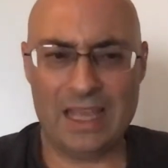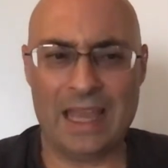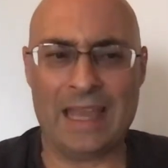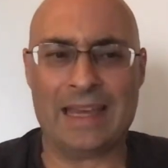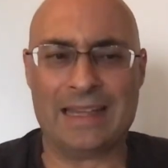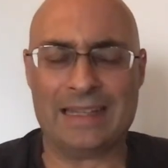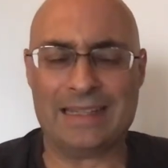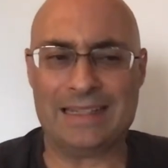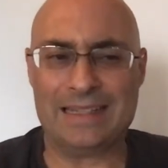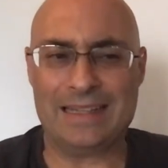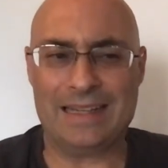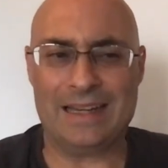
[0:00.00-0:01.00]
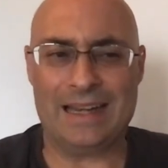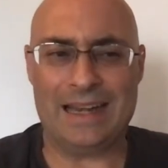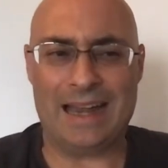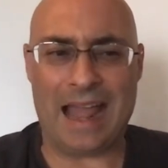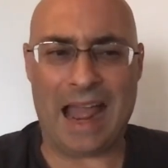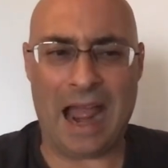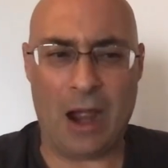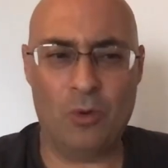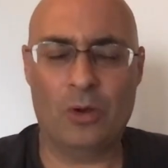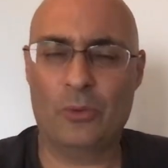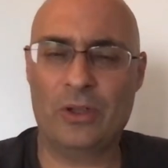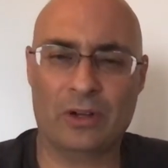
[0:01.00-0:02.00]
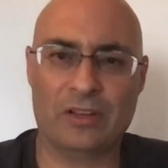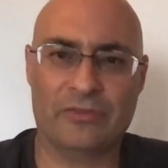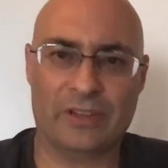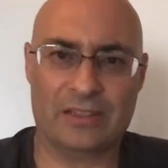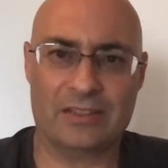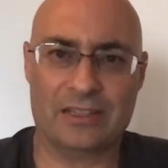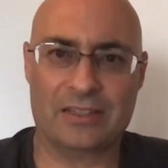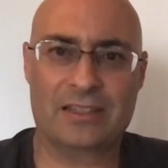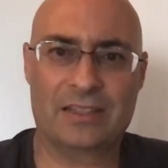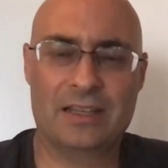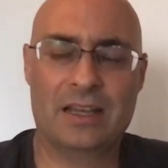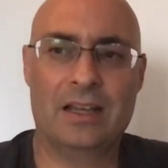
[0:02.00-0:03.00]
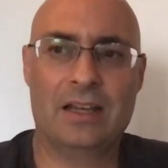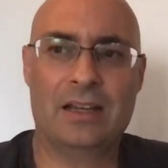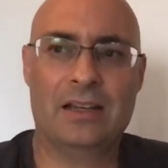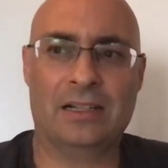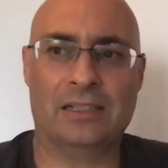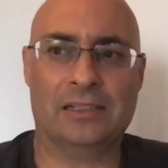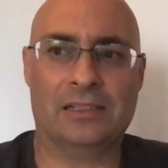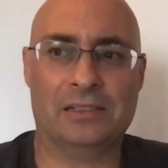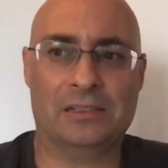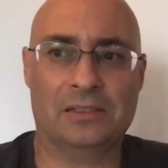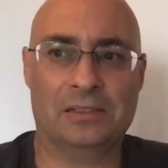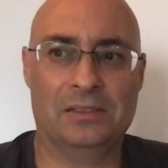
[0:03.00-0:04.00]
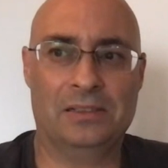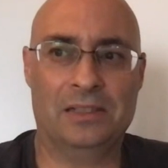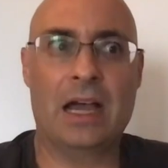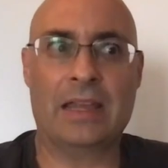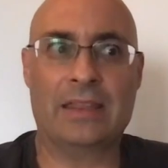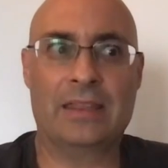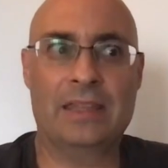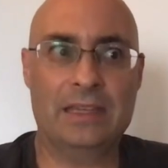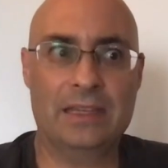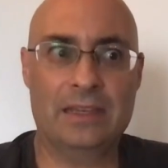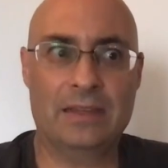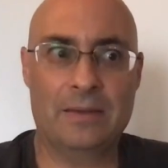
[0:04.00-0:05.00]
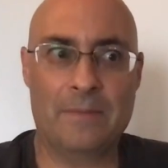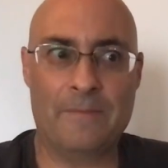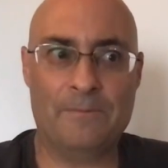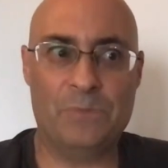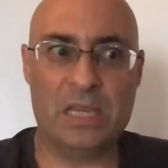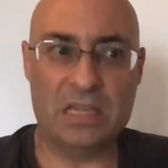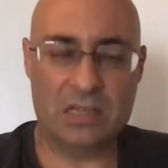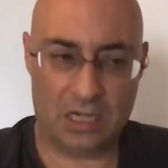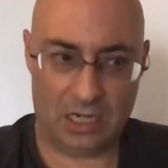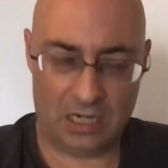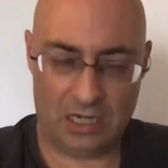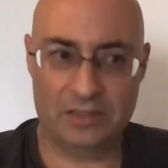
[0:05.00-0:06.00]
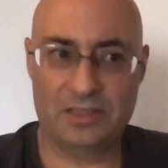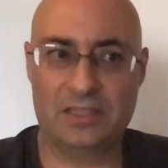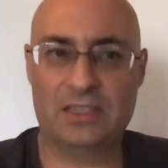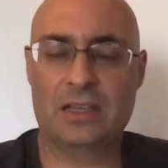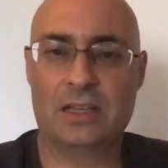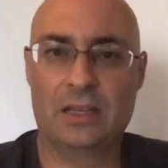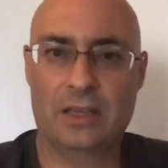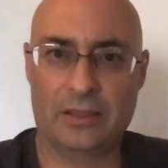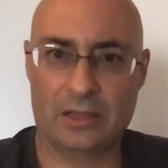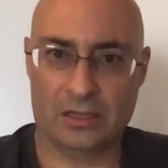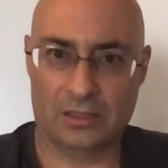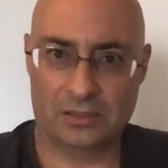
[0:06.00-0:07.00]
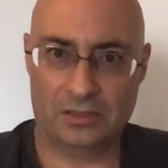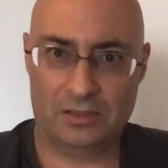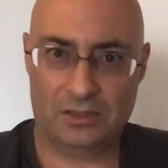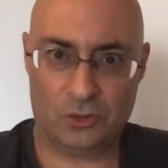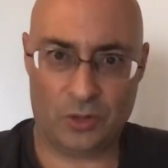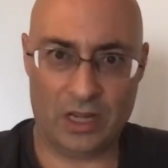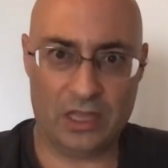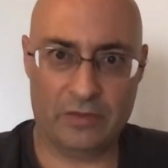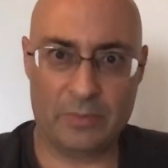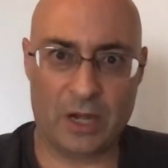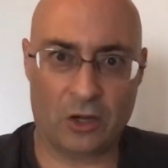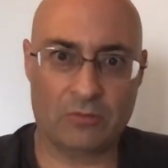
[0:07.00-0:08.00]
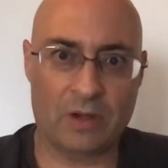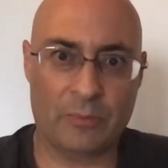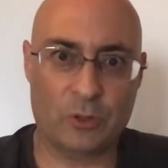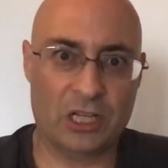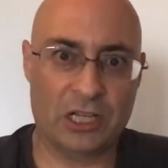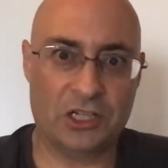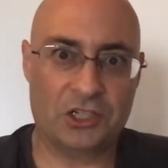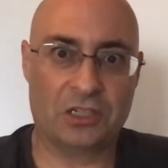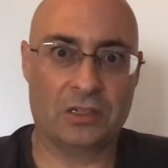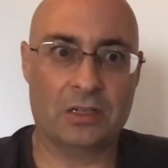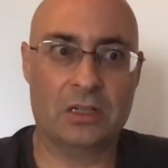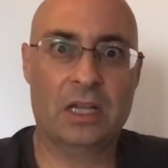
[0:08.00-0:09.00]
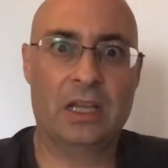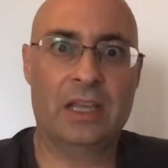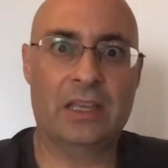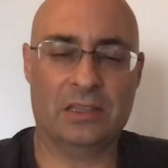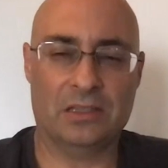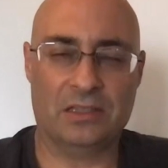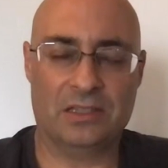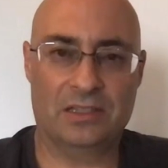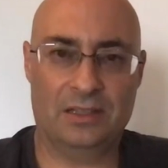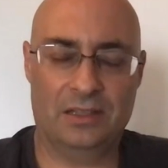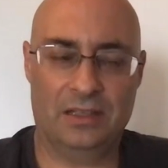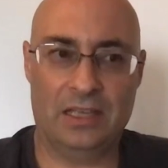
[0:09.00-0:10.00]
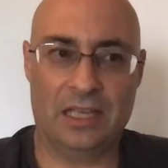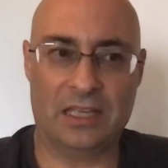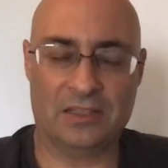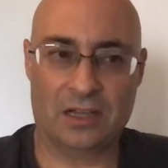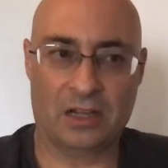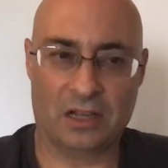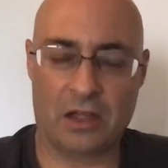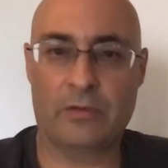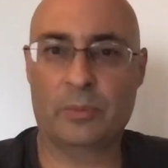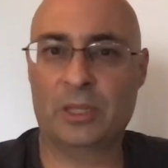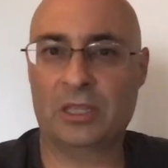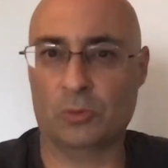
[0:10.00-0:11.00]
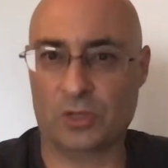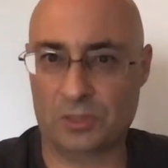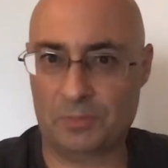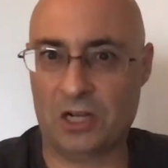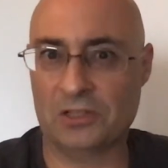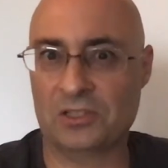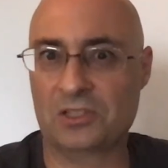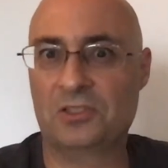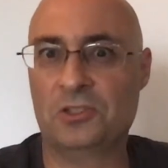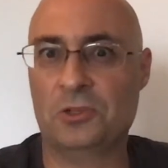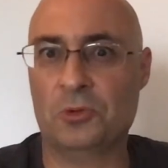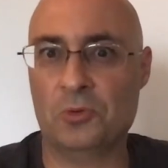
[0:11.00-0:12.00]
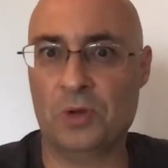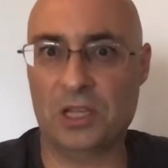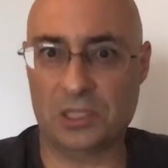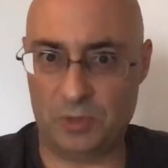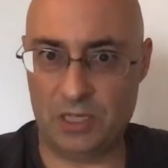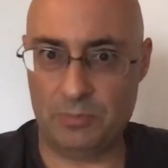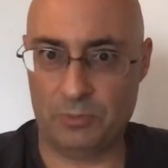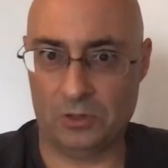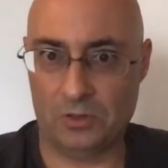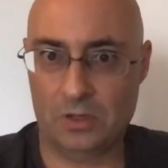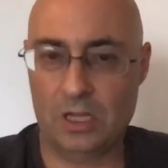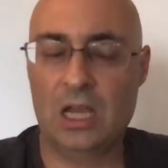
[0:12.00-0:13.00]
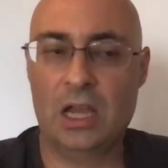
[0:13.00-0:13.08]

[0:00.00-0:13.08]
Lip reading: And how are we going to fix this? I think because the strength of American reputation is a government that responds to its people,